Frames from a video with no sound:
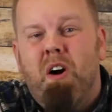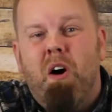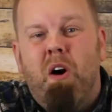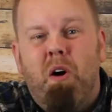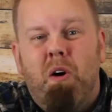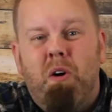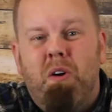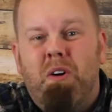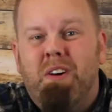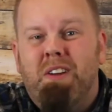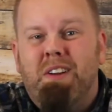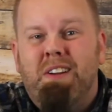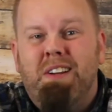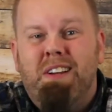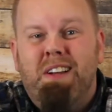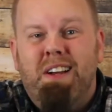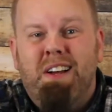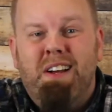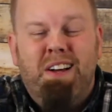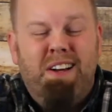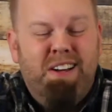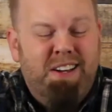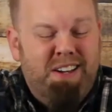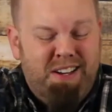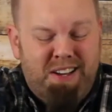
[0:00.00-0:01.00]
on
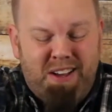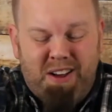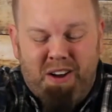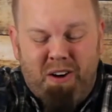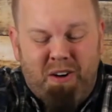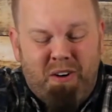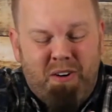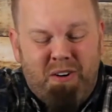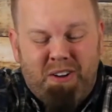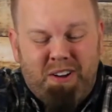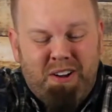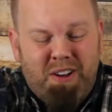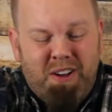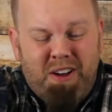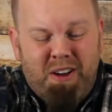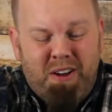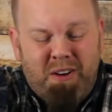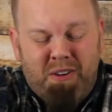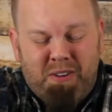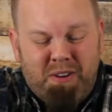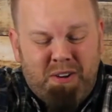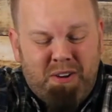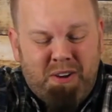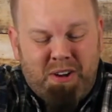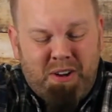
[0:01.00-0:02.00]

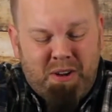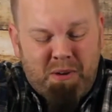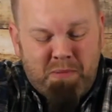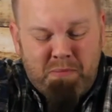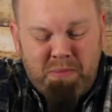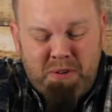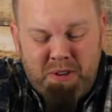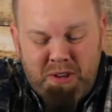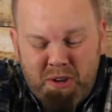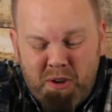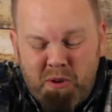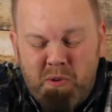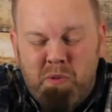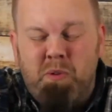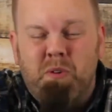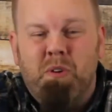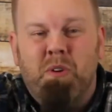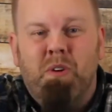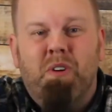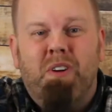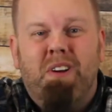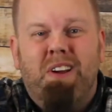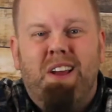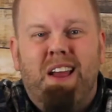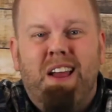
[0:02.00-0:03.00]
a
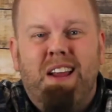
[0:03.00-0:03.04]
computer,